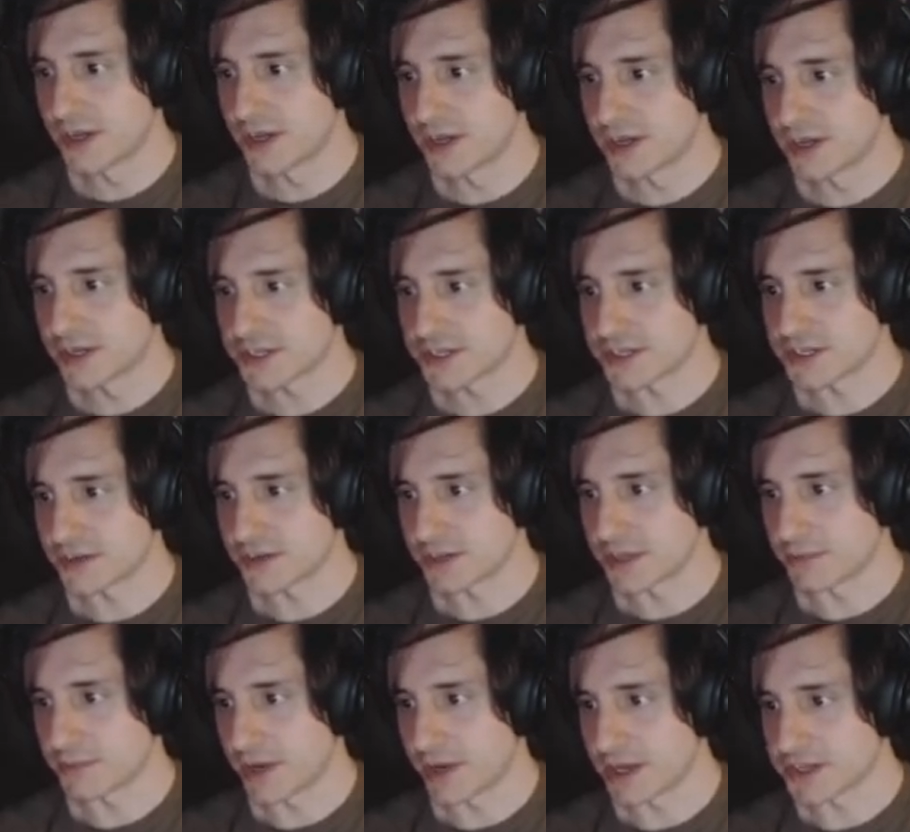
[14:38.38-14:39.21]
So
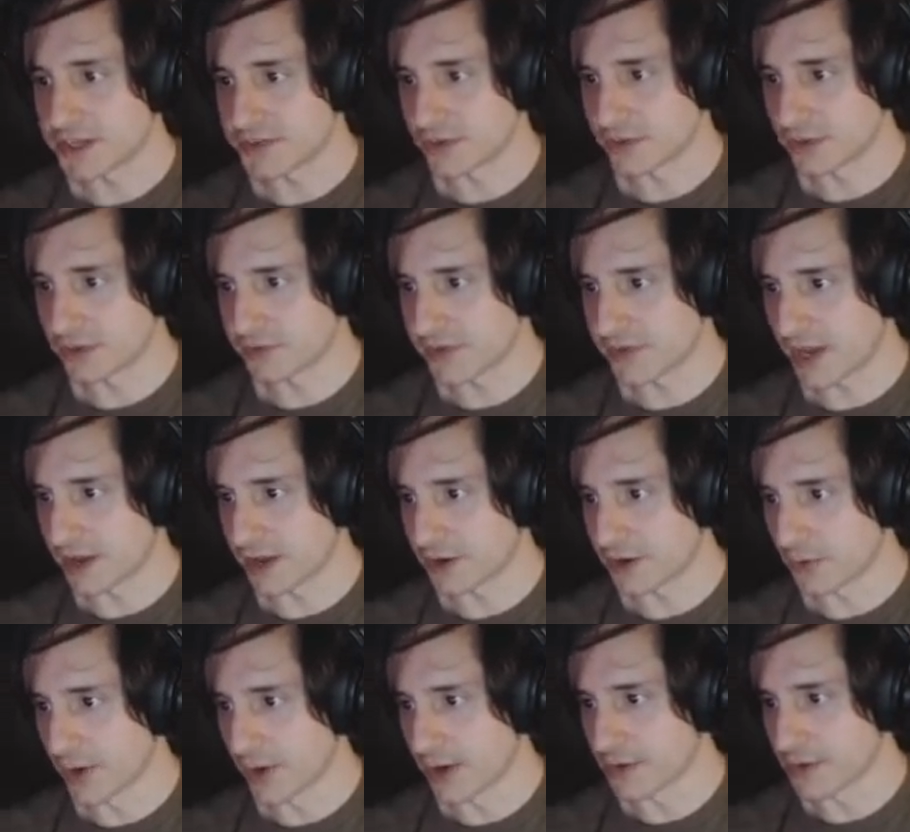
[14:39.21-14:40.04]
they might as well have
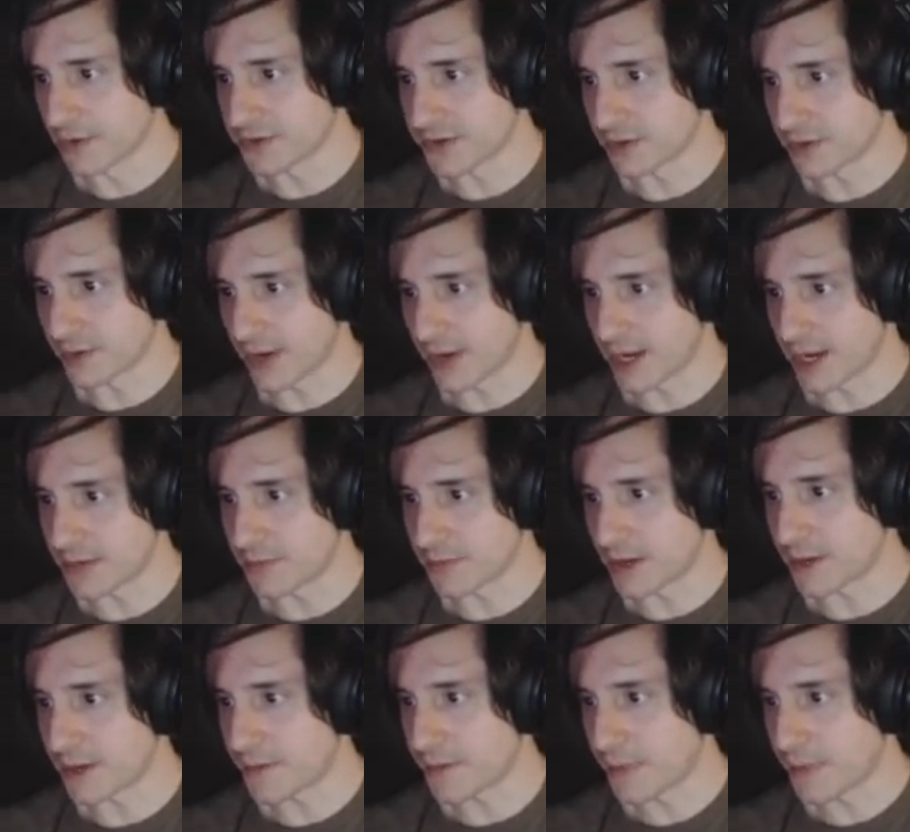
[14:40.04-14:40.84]
gotten away with it, right? But